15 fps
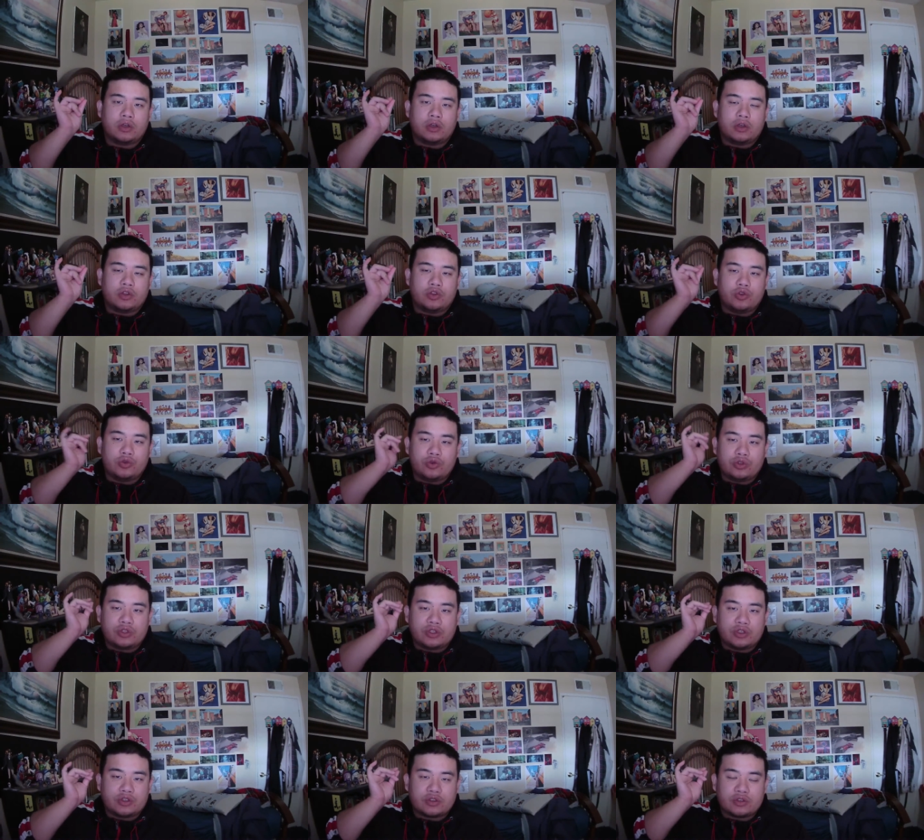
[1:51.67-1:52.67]
use
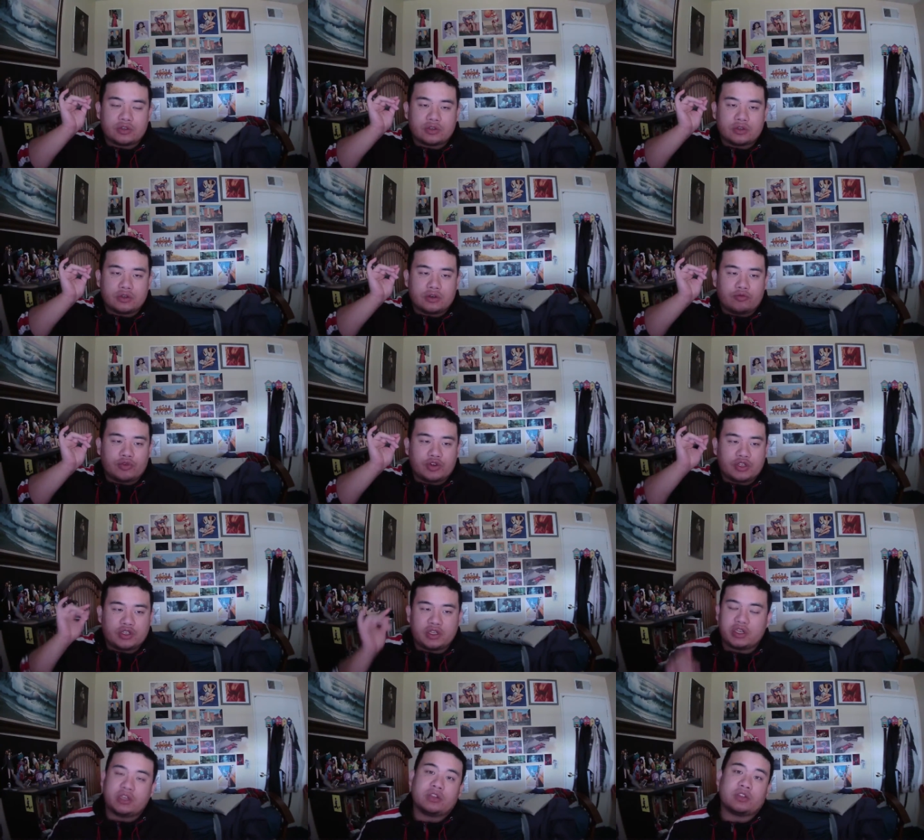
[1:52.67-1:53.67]
this
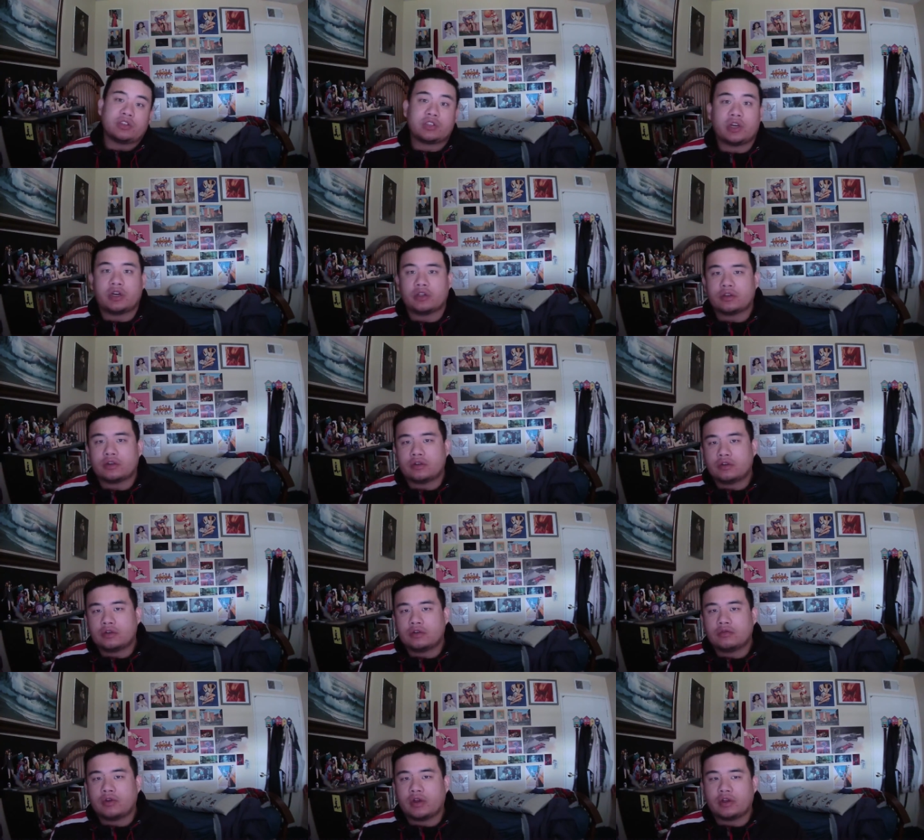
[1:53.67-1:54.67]
ridiculous color,
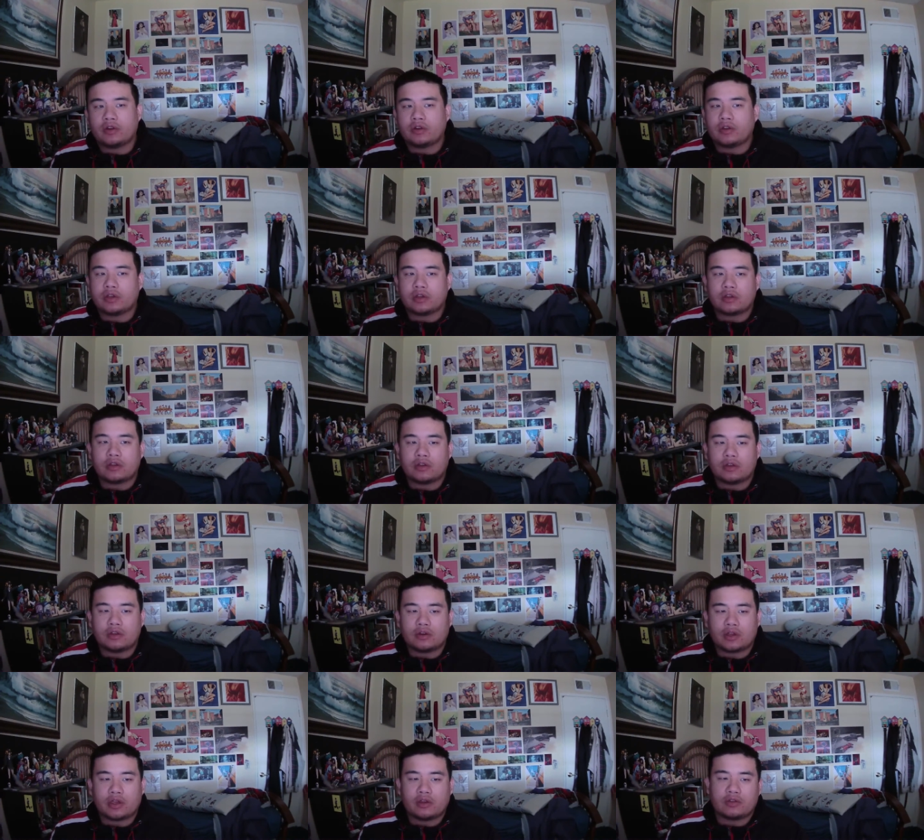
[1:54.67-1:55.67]
right? You're like, uh,
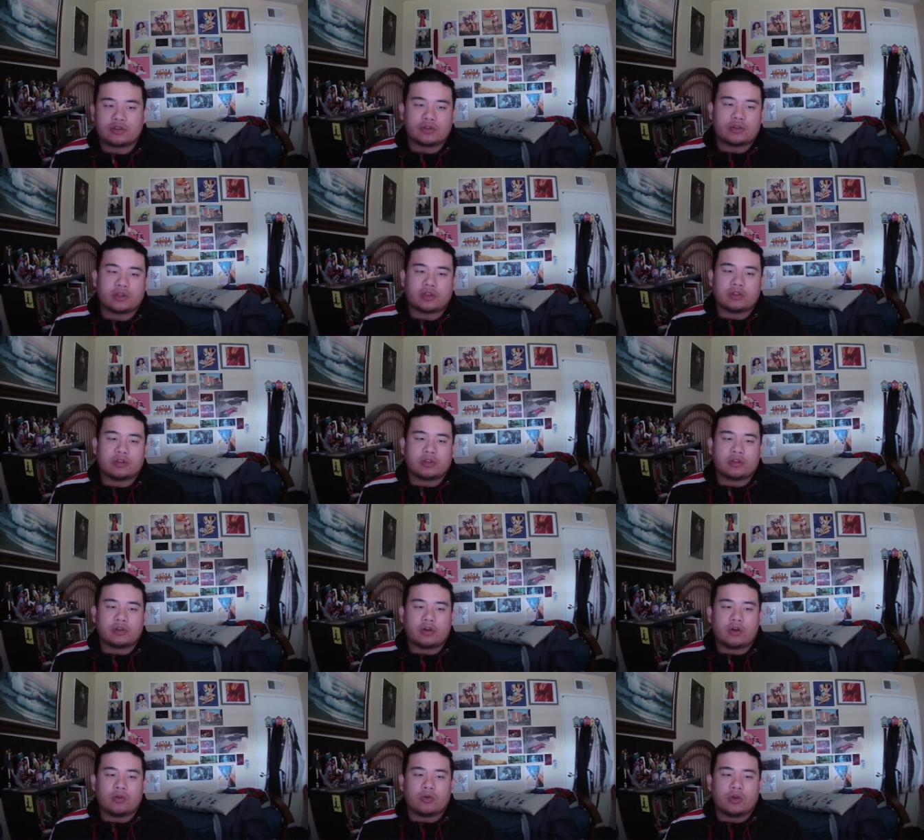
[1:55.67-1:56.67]
okay, so like like
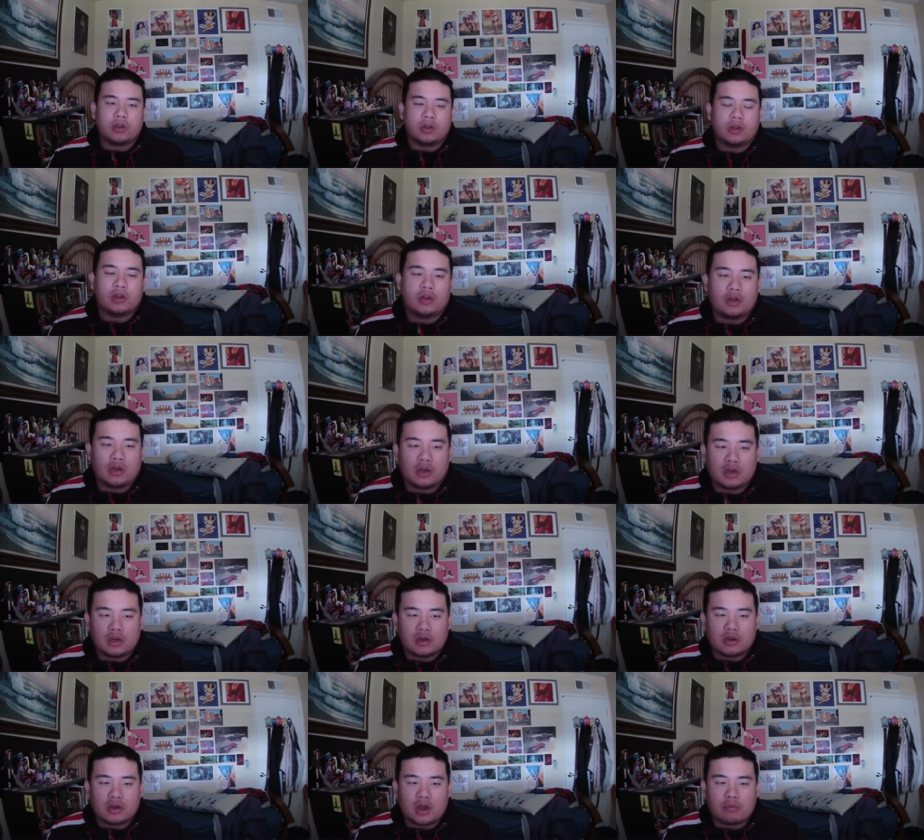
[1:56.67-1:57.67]
oh,
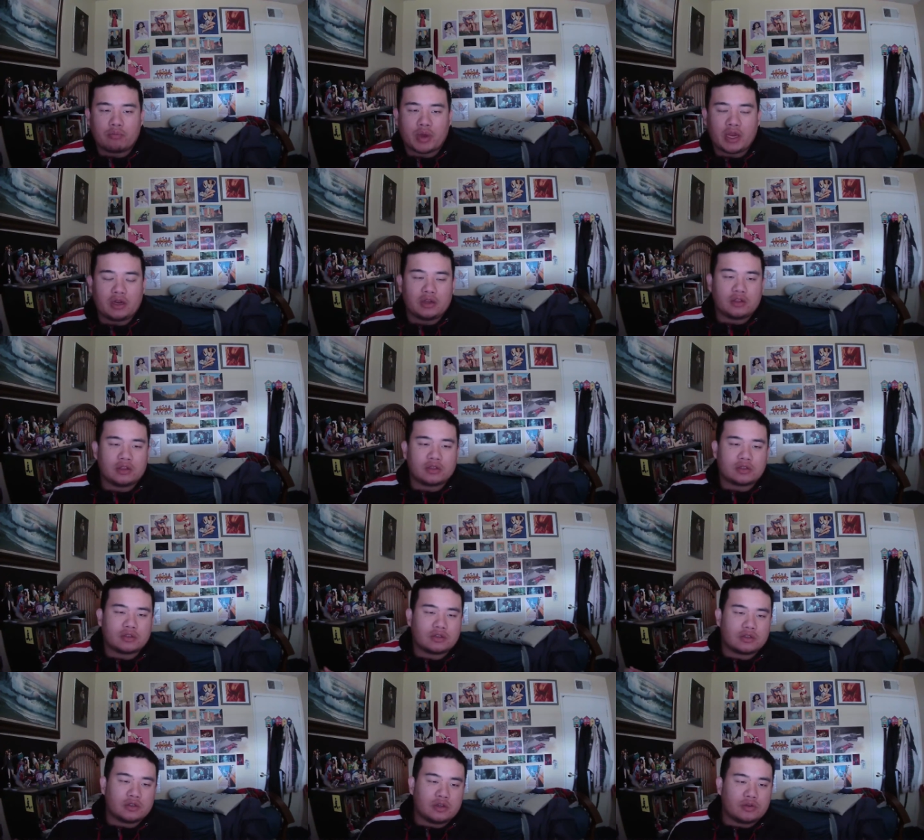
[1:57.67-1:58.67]
uh, I'm painting
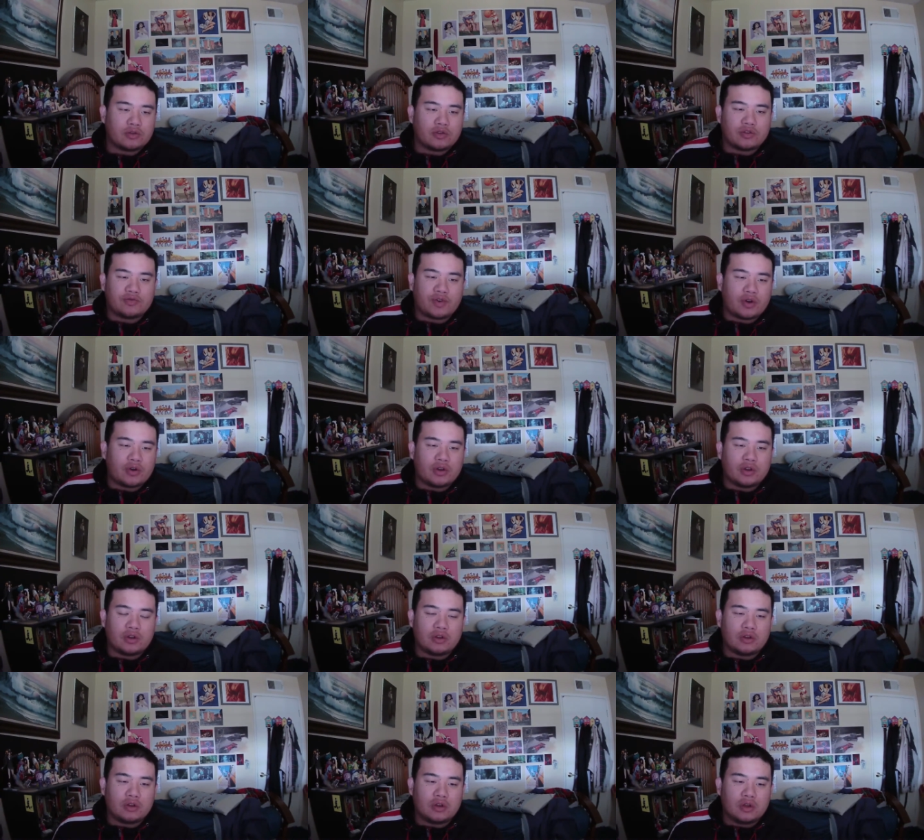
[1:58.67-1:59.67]
this, you know, this
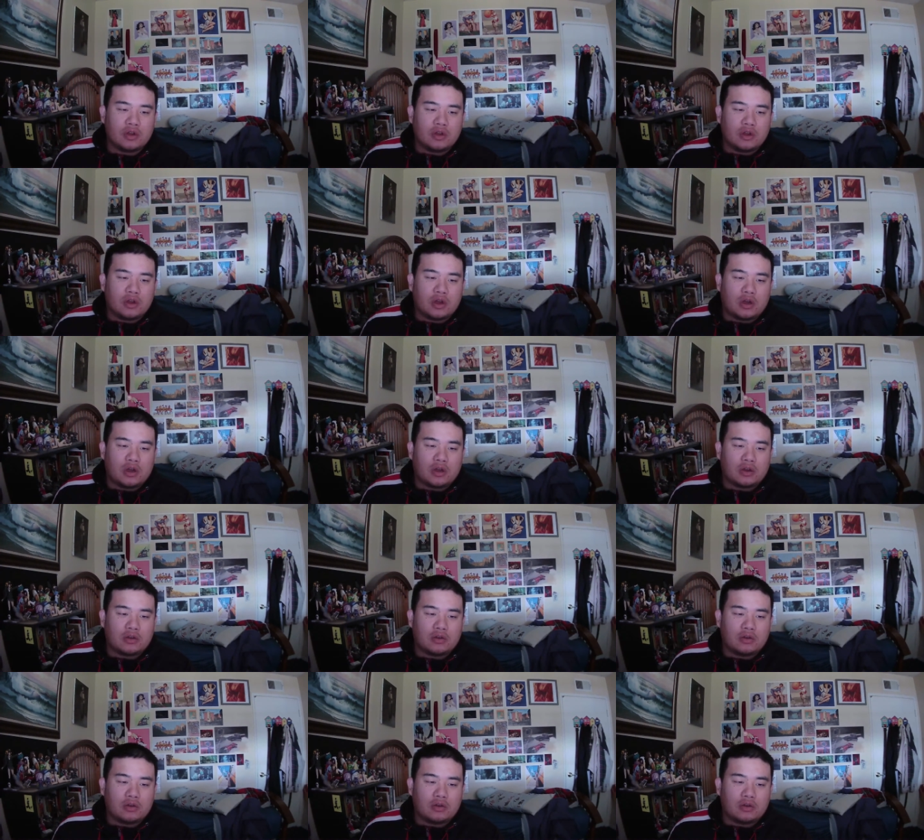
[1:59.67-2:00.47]
very uh,